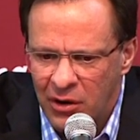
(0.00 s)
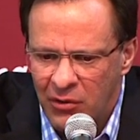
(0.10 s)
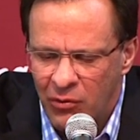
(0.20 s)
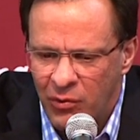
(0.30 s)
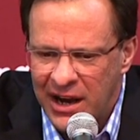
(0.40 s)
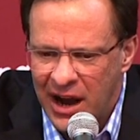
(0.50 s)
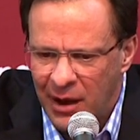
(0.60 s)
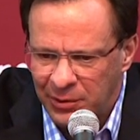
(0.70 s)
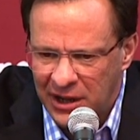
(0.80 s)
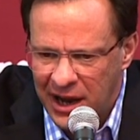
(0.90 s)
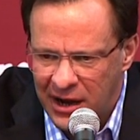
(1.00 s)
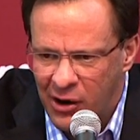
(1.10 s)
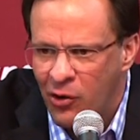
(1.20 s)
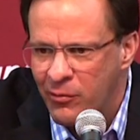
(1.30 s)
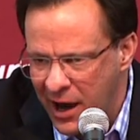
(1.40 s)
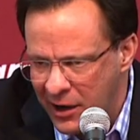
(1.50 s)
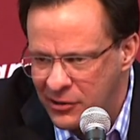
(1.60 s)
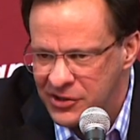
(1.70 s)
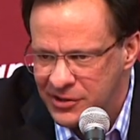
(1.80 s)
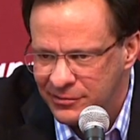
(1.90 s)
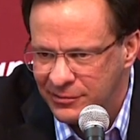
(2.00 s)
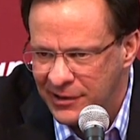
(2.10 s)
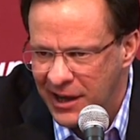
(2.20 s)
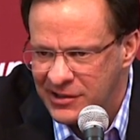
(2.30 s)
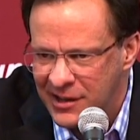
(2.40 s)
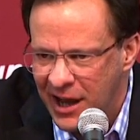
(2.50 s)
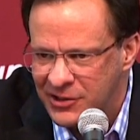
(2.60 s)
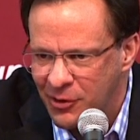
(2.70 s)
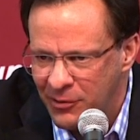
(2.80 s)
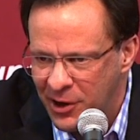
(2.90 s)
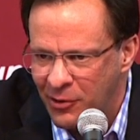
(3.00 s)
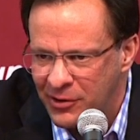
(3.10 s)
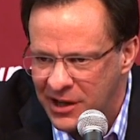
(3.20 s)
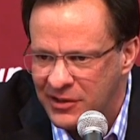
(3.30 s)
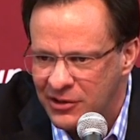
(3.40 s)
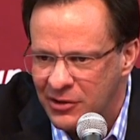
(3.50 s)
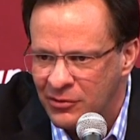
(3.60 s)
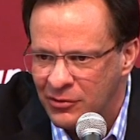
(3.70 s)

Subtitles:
we complicate our own matters, and that's what we don't need to do.